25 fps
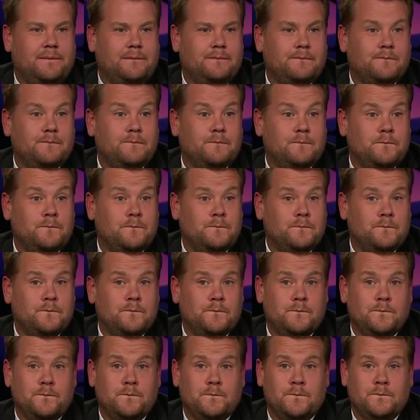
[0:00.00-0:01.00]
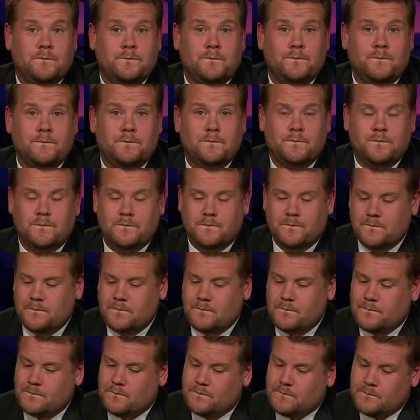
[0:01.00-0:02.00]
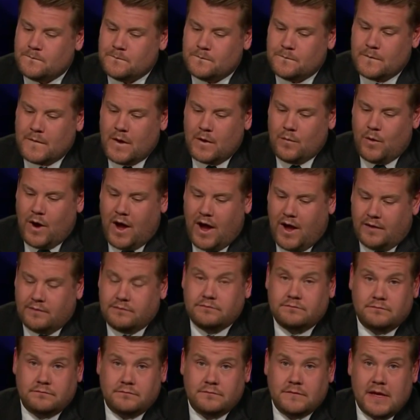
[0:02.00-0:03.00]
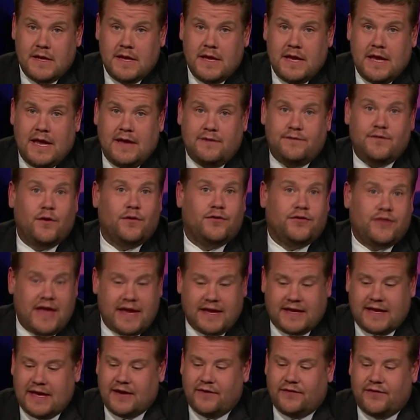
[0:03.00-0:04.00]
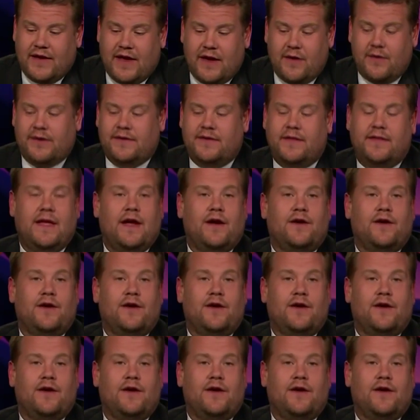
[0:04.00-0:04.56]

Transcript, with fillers: Anyone here thinking of hearing that there are free donuts in the kitchen?